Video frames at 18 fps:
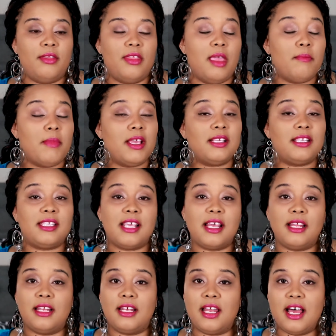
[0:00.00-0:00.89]
they may
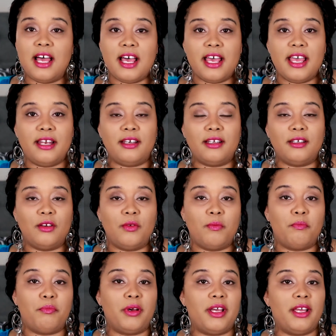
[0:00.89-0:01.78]
sell a lot,
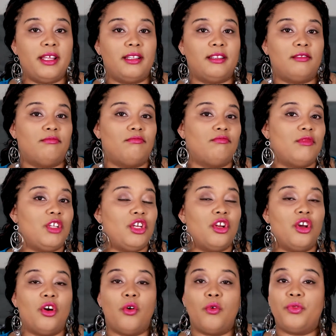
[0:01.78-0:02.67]
but you
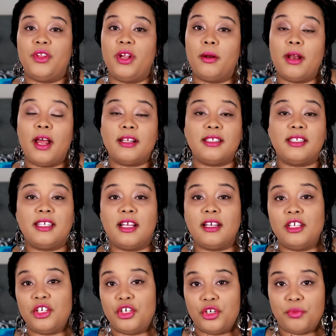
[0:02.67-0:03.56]
know, they're not
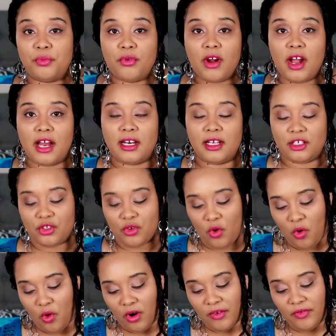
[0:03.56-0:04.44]
selling good products,
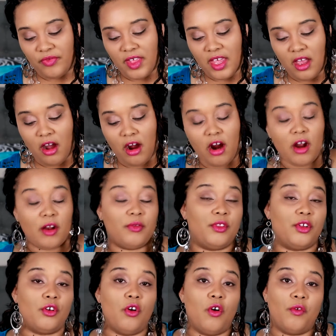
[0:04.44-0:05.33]
or if they are,
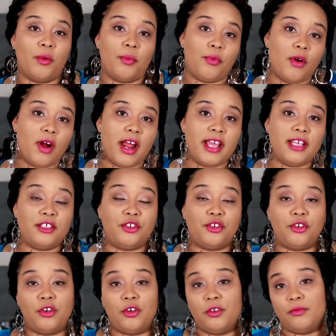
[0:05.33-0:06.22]
they're
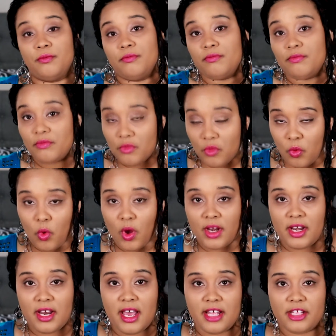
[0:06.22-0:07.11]
overpriced or
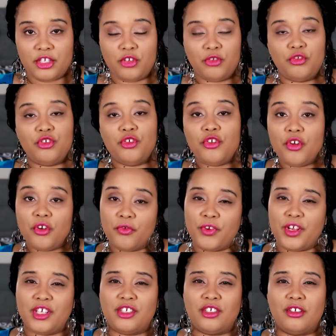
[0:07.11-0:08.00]
whatnot. So do your
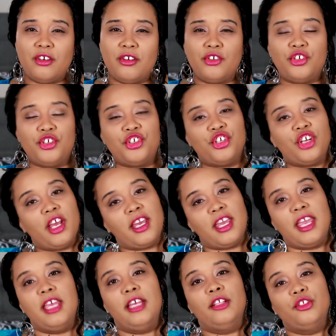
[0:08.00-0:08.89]
research,
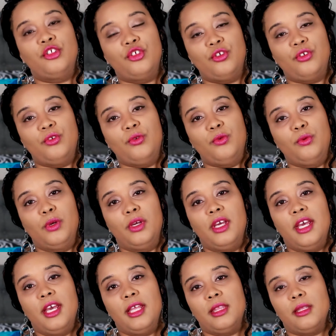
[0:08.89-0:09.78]
check into
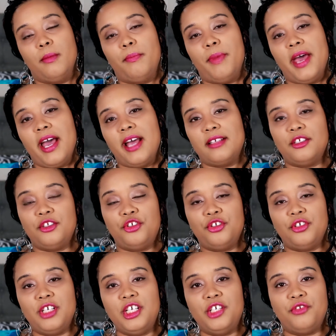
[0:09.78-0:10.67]
the bags
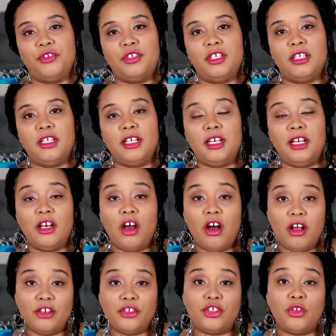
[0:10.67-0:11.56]
that you're interested in, and
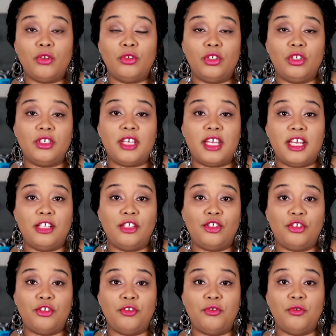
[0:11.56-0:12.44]
also look
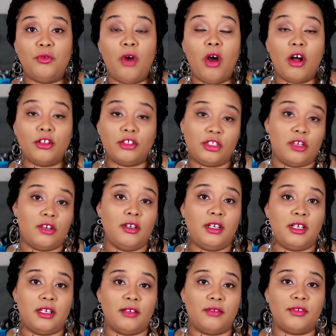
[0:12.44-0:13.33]
into
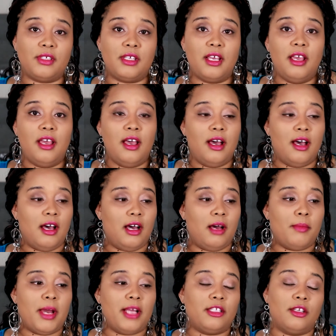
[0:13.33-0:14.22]
alternatives.
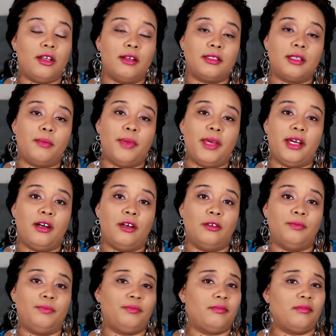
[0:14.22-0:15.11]
I talked
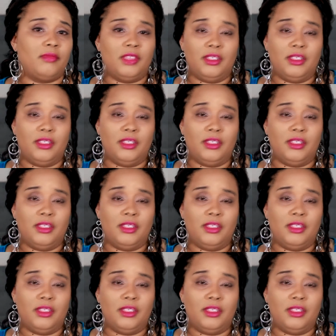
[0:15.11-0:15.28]
about